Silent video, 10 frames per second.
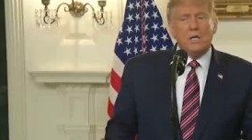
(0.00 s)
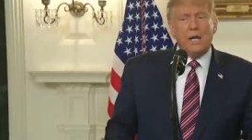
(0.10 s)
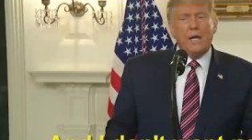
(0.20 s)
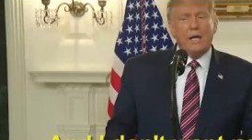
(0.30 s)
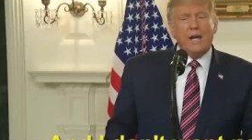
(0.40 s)

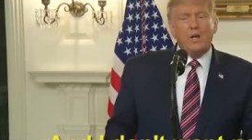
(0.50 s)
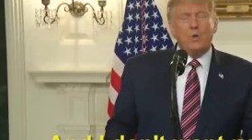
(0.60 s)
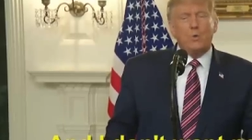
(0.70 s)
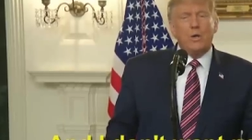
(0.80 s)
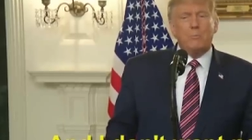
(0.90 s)
And I
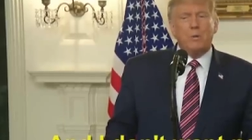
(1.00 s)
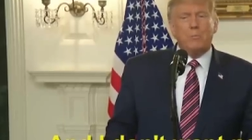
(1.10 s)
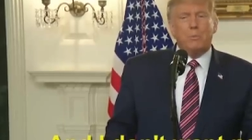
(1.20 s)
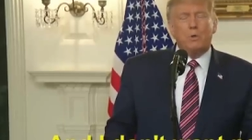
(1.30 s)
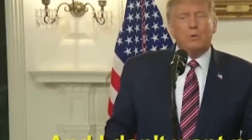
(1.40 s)
don't want
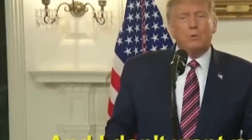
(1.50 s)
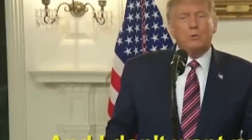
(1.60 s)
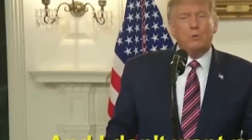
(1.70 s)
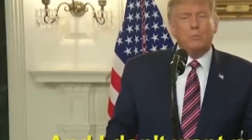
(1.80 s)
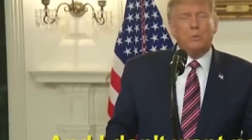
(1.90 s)
people
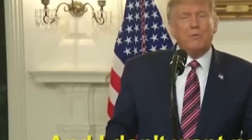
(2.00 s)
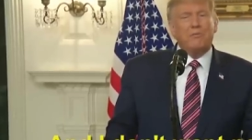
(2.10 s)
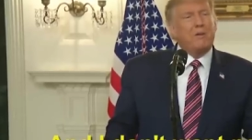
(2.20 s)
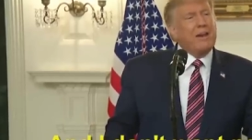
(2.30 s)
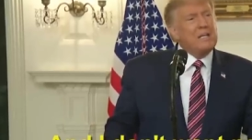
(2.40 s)
to be
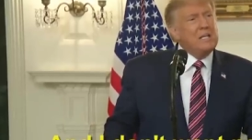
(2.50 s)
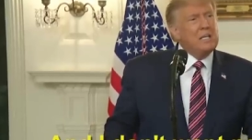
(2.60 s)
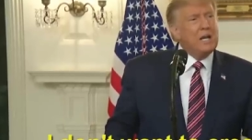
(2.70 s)
frightened.